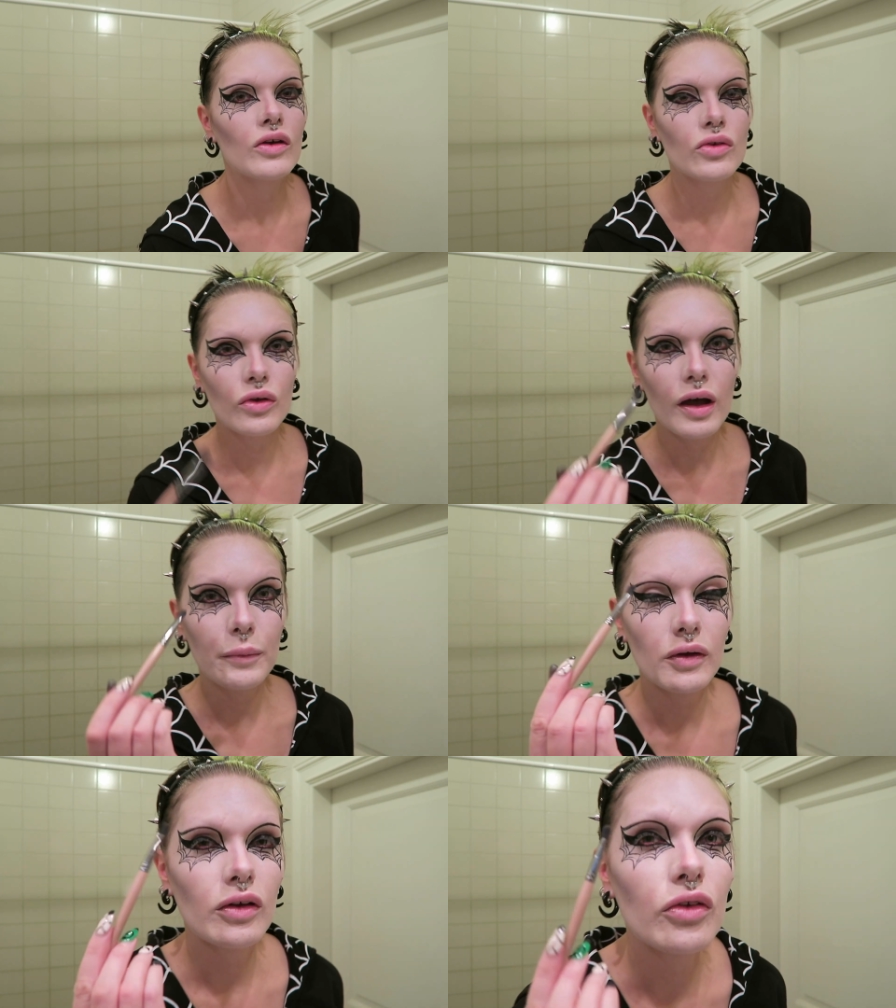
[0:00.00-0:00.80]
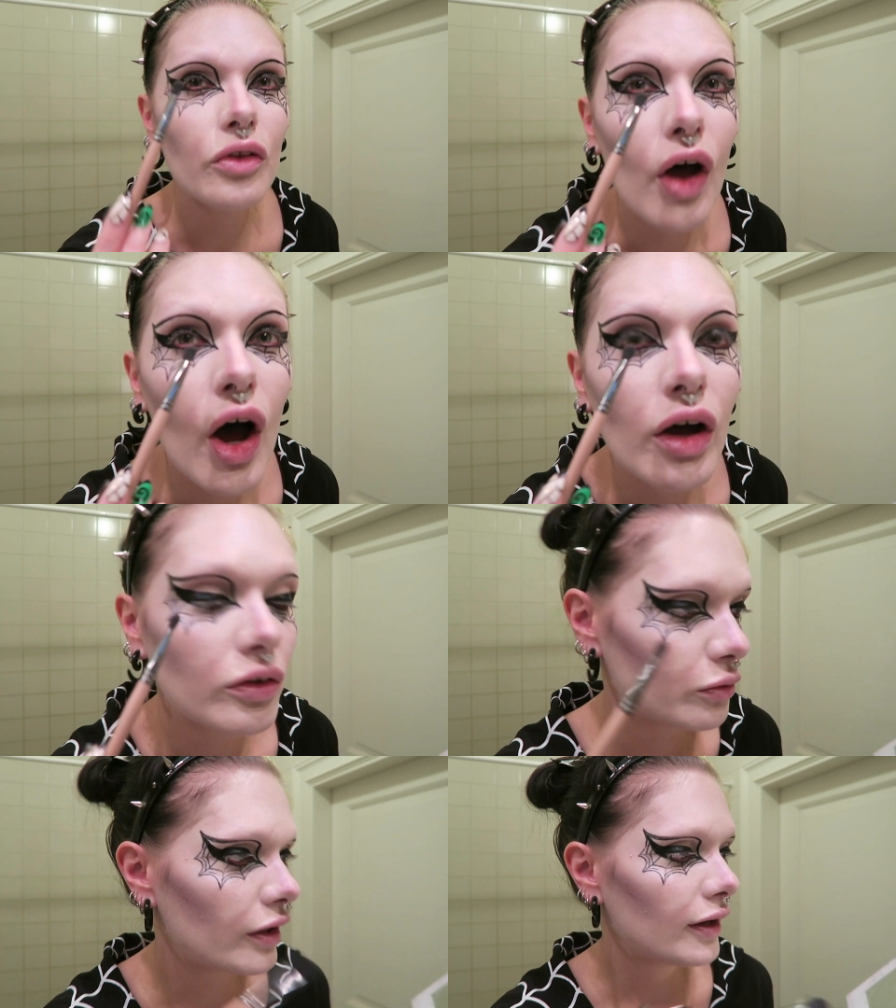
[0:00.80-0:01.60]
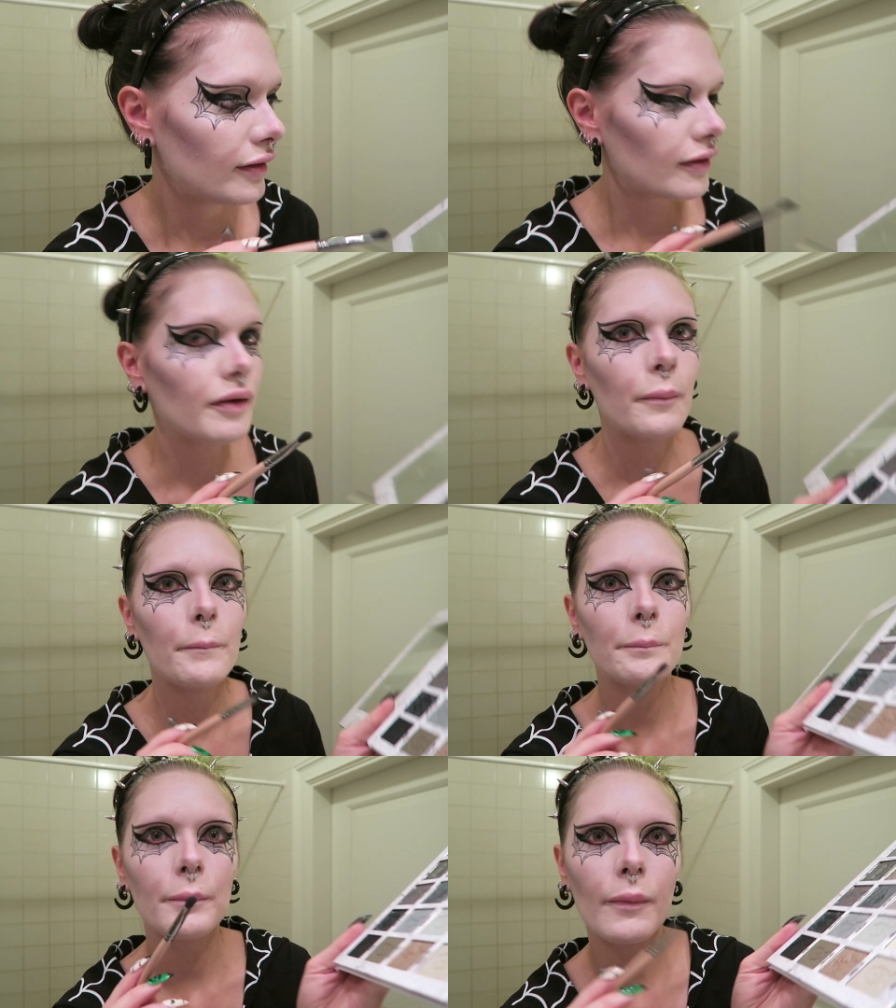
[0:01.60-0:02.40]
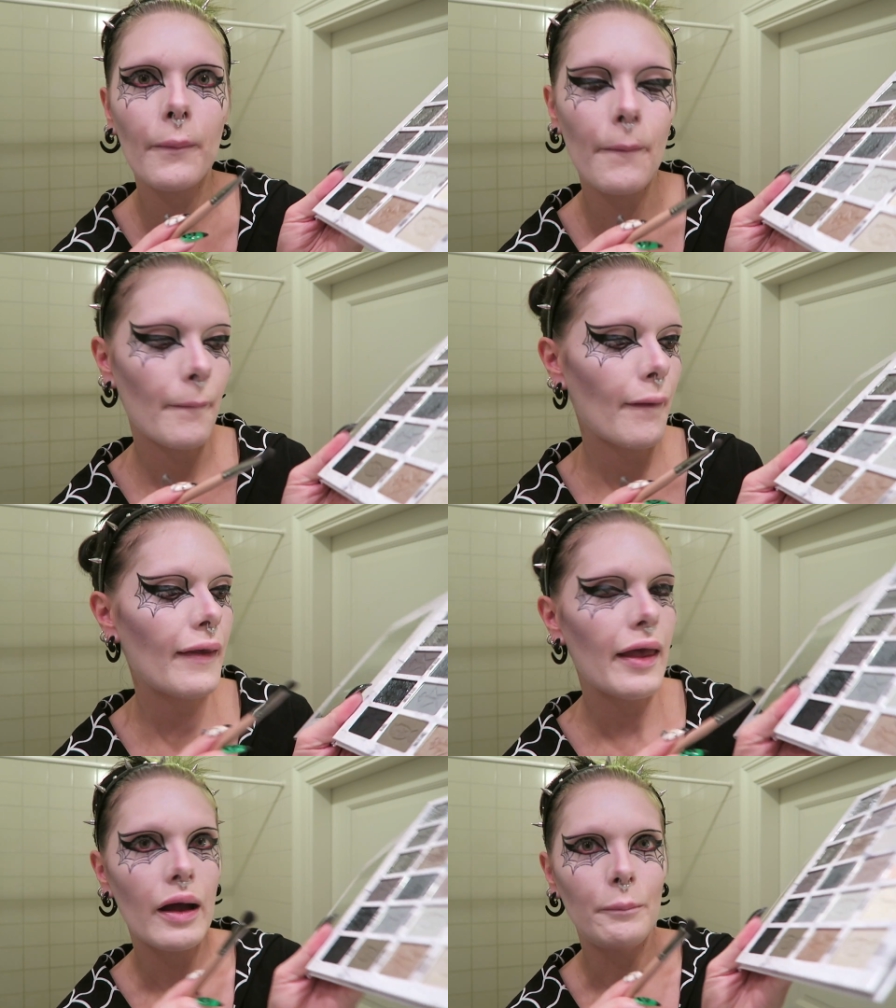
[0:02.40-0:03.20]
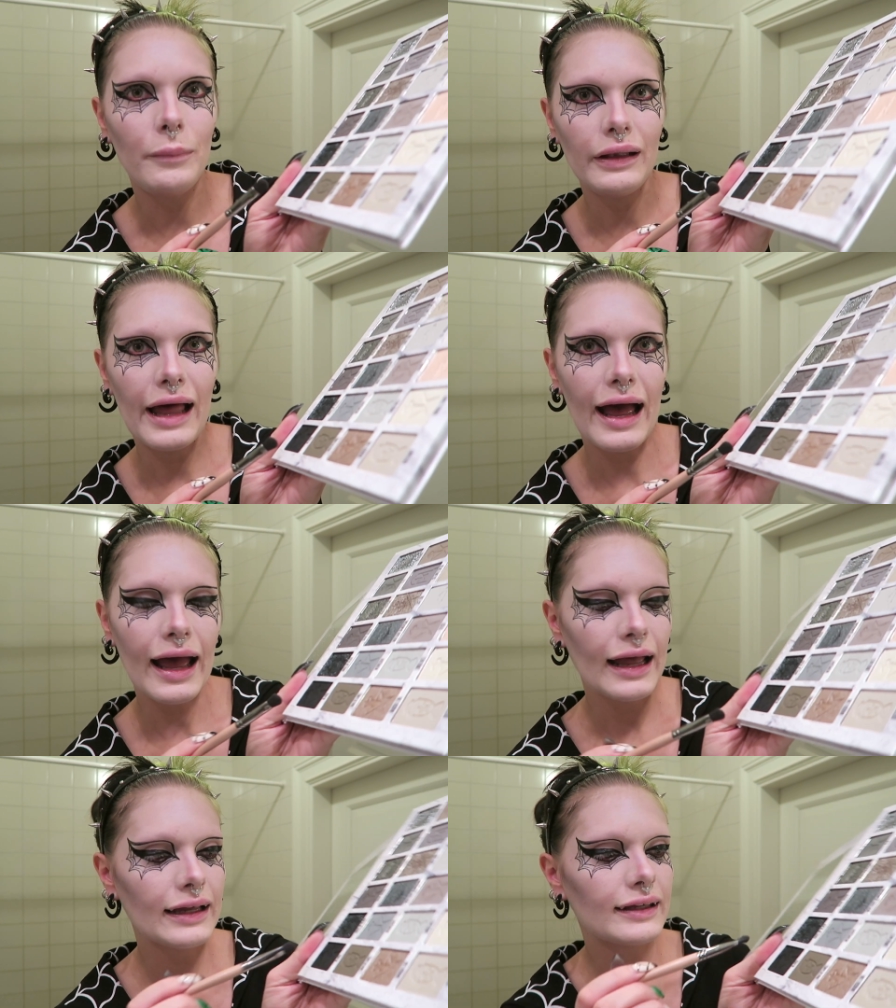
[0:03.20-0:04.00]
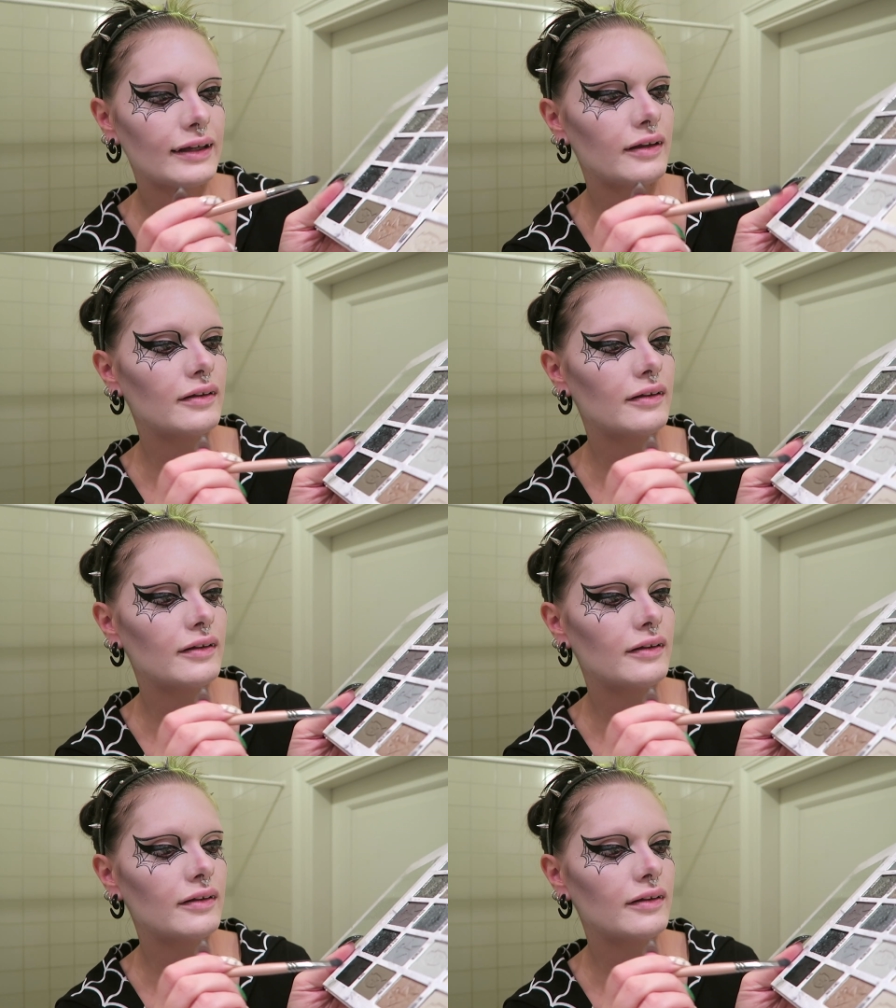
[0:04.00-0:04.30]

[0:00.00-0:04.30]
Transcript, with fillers: So I'm gonna start with black